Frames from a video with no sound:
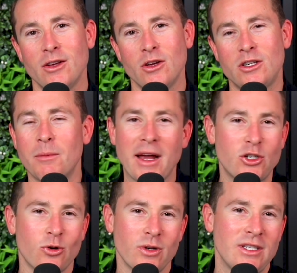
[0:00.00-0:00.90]
to make
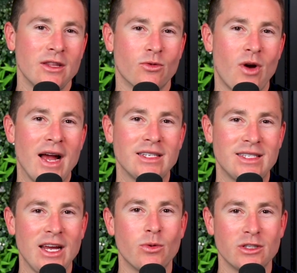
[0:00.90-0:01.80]
sure it's in the right
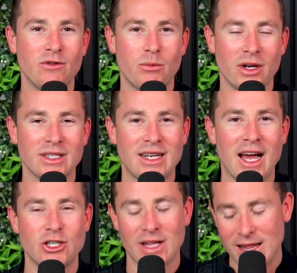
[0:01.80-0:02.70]
sequence of your
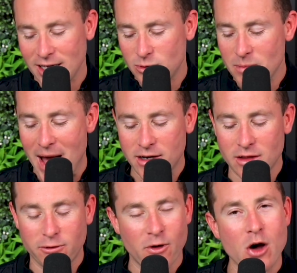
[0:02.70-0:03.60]
presentation. That leads me back to the
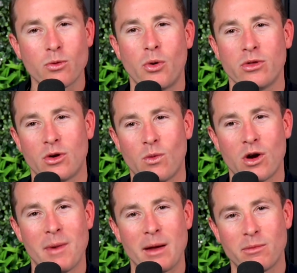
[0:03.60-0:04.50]
final point that I want to
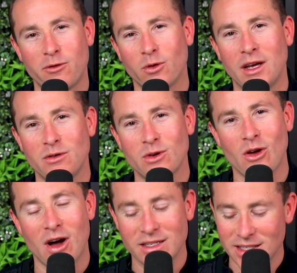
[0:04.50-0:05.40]
make before leaving you
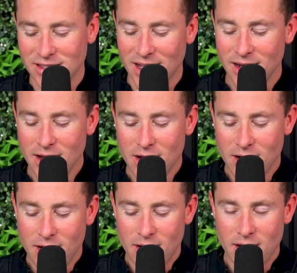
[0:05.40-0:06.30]
guys is that
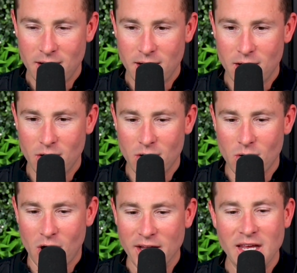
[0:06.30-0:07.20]

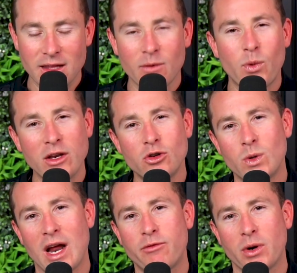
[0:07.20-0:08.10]
I think that when you do
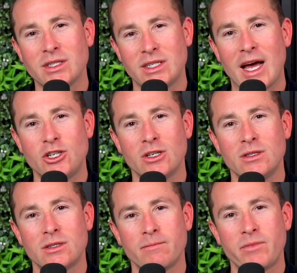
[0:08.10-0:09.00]
enough
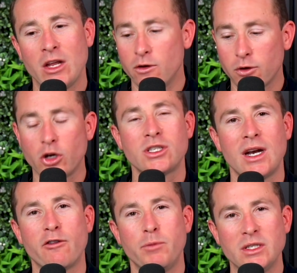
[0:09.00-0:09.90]
presentations and you've lost
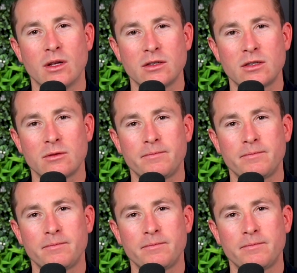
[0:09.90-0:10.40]
enough business